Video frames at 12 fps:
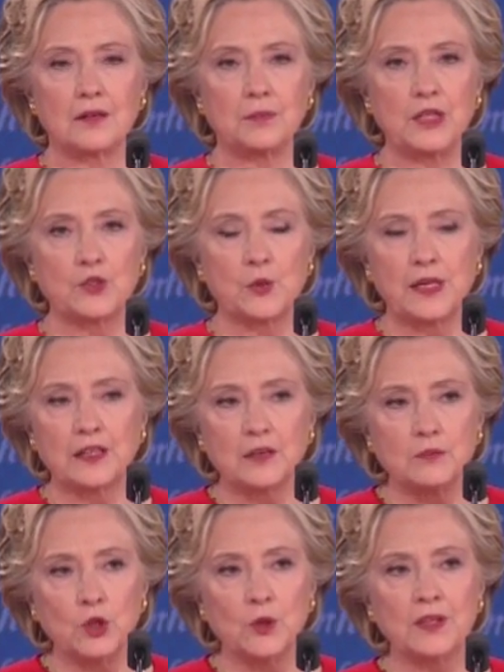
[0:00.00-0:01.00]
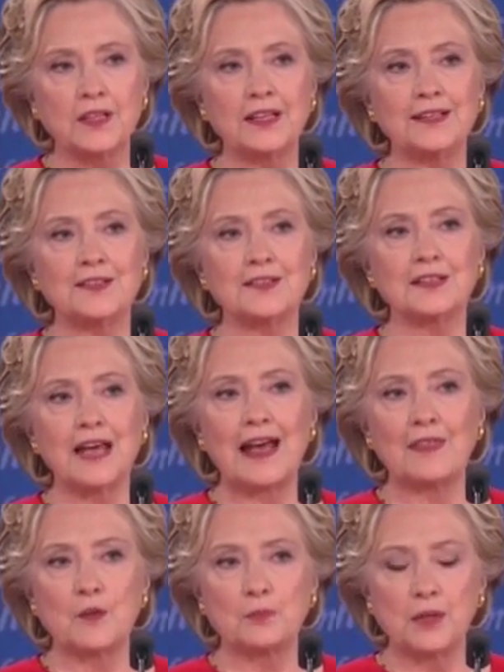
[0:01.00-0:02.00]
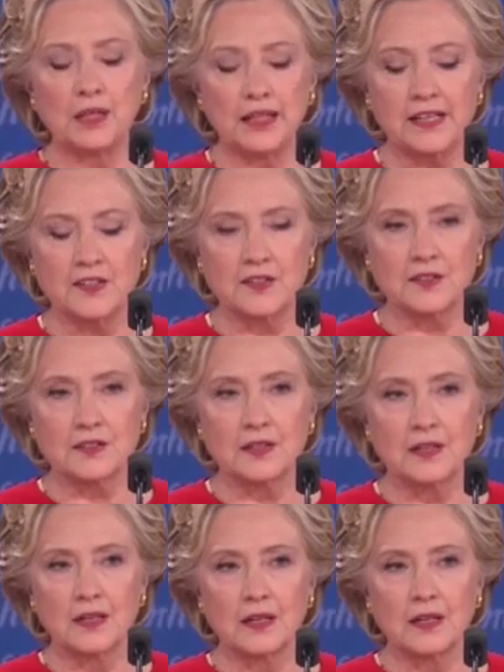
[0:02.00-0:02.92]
between communities and the police.